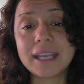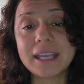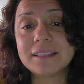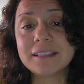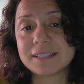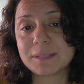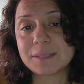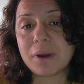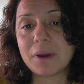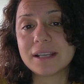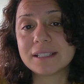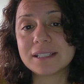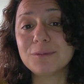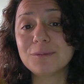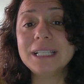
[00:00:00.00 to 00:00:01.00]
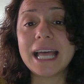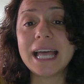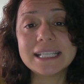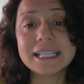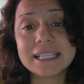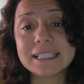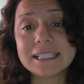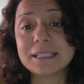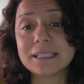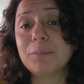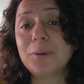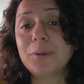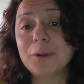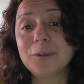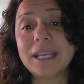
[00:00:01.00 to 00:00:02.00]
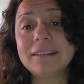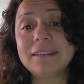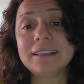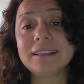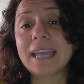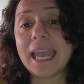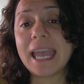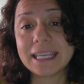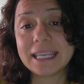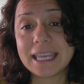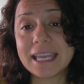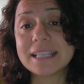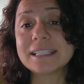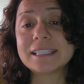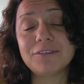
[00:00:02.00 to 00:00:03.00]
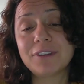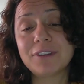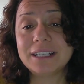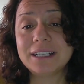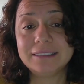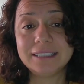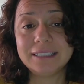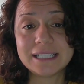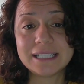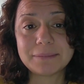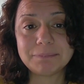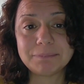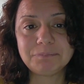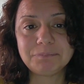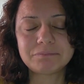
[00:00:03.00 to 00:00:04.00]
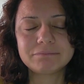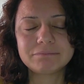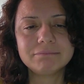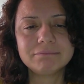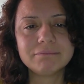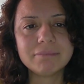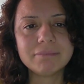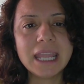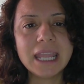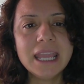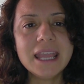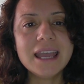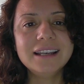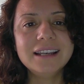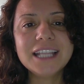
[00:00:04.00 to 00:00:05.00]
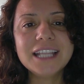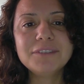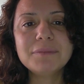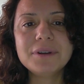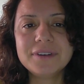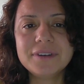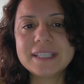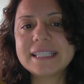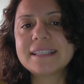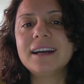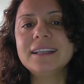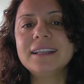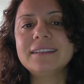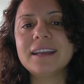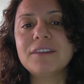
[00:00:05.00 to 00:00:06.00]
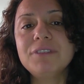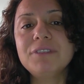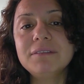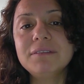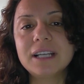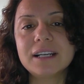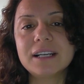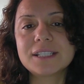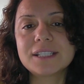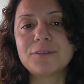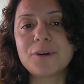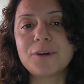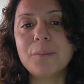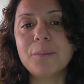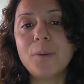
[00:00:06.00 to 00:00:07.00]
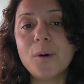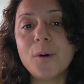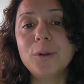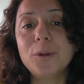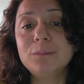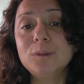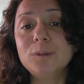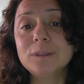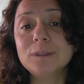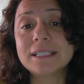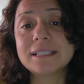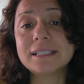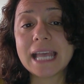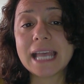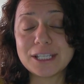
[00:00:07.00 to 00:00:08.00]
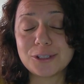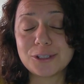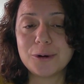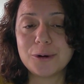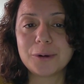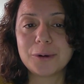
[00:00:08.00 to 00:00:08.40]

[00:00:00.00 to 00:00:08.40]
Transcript: spines will assist in protecting against difficulties. Let me recite a few lines from Paul Mulden's Hedgehog.